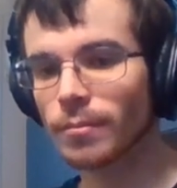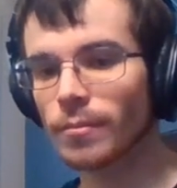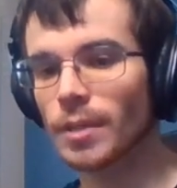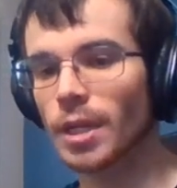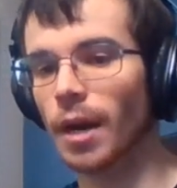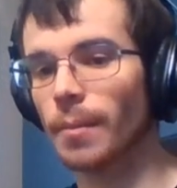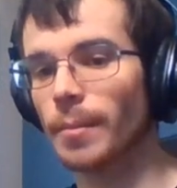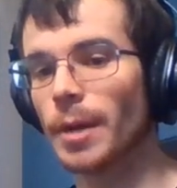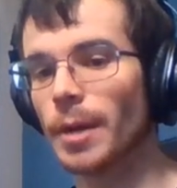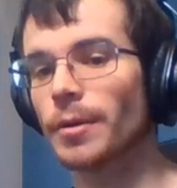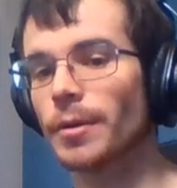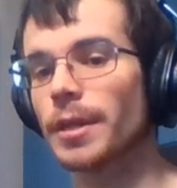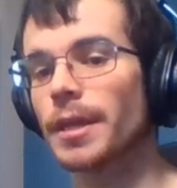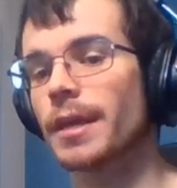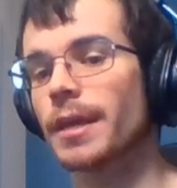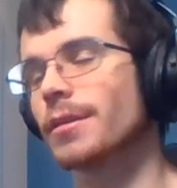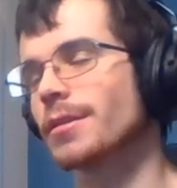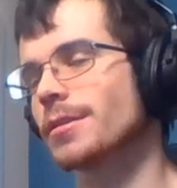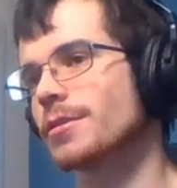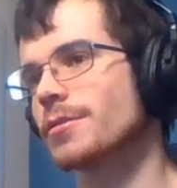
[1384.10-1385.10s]
I want to
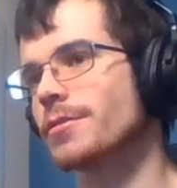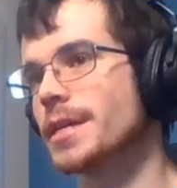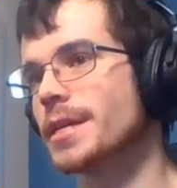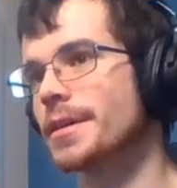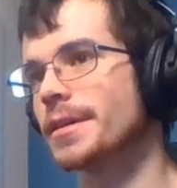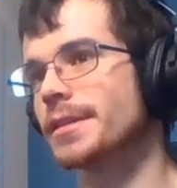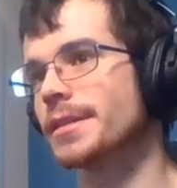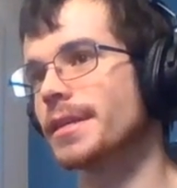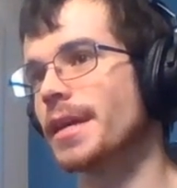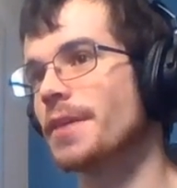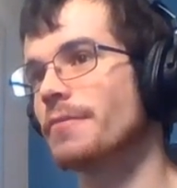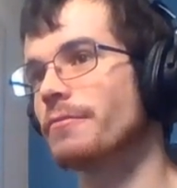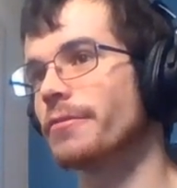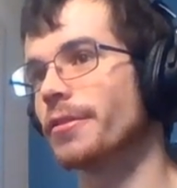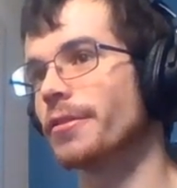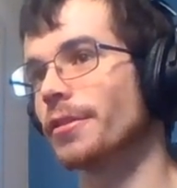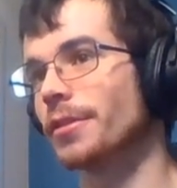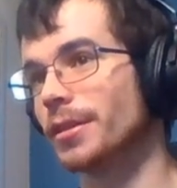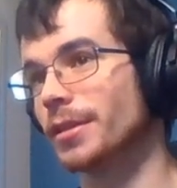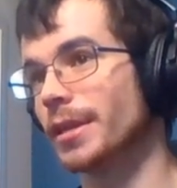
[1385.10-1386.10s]
thank also ESA
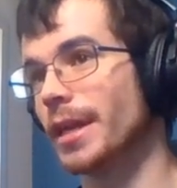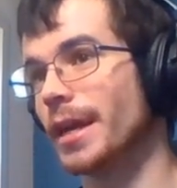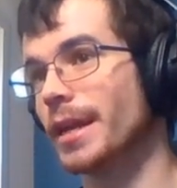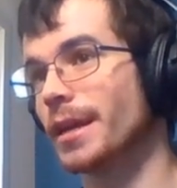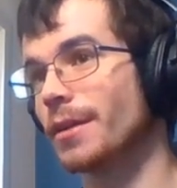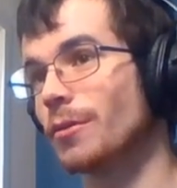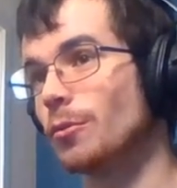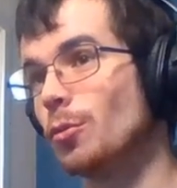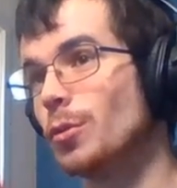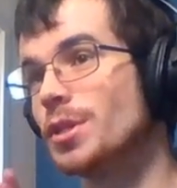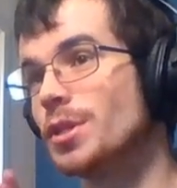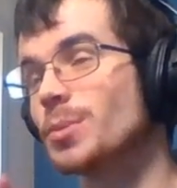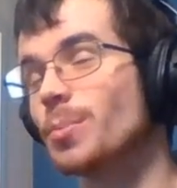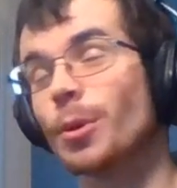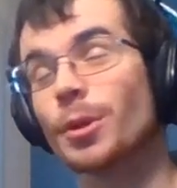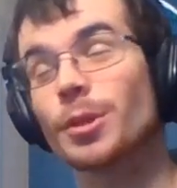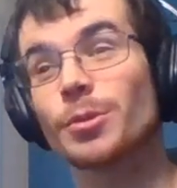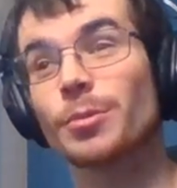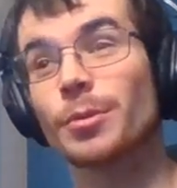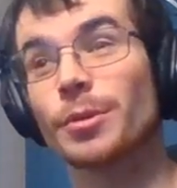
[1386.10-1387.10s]
for letting Wii
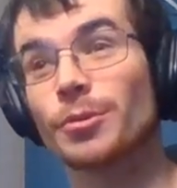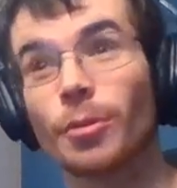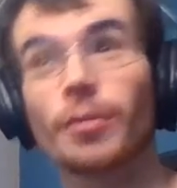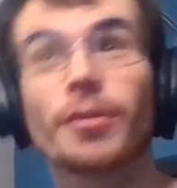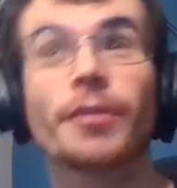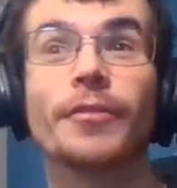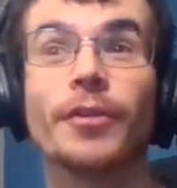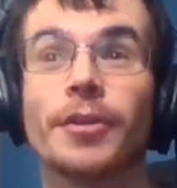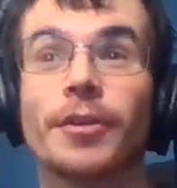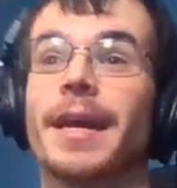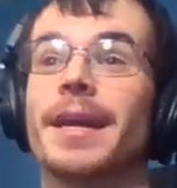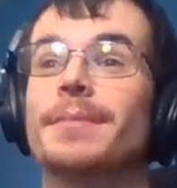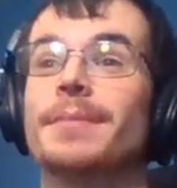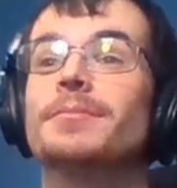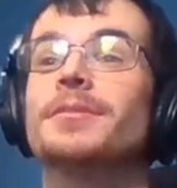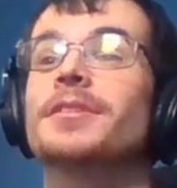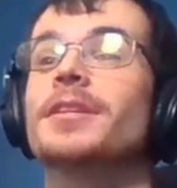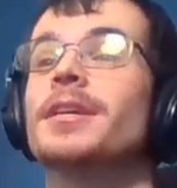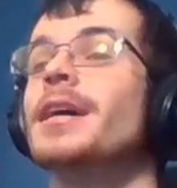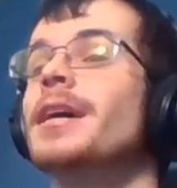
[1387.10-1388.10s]
Sports Resort of all
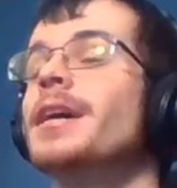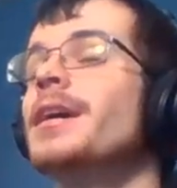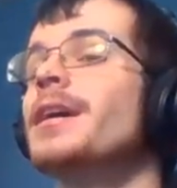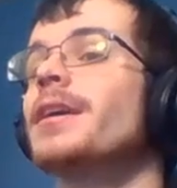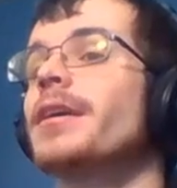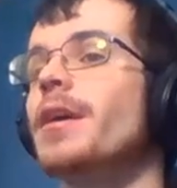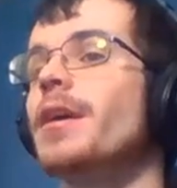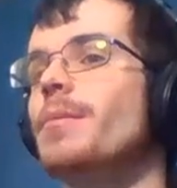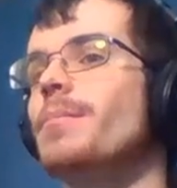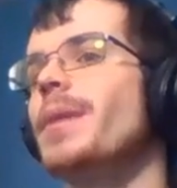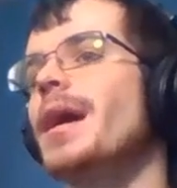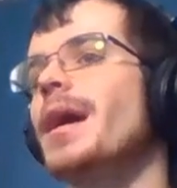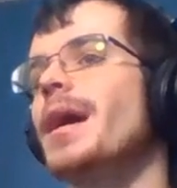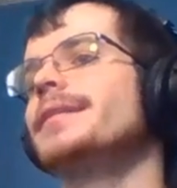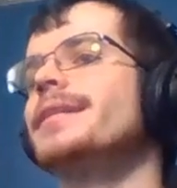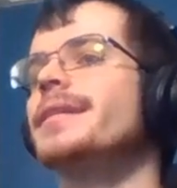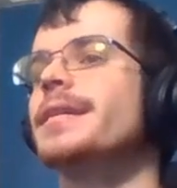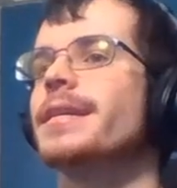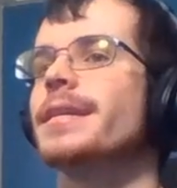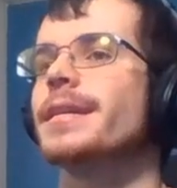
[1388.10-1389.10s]
games come back
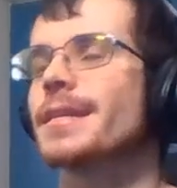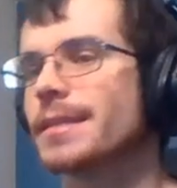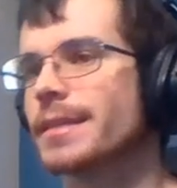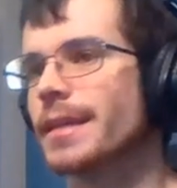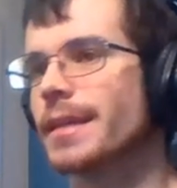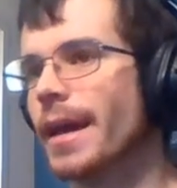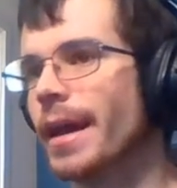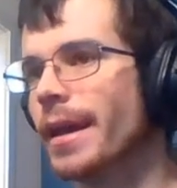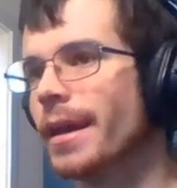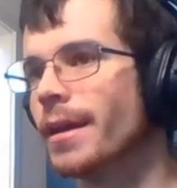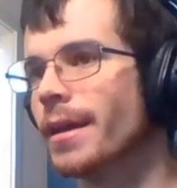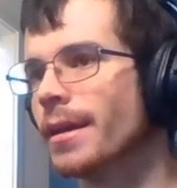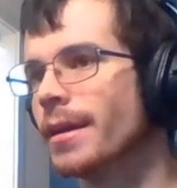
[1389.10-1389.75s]
to ESA.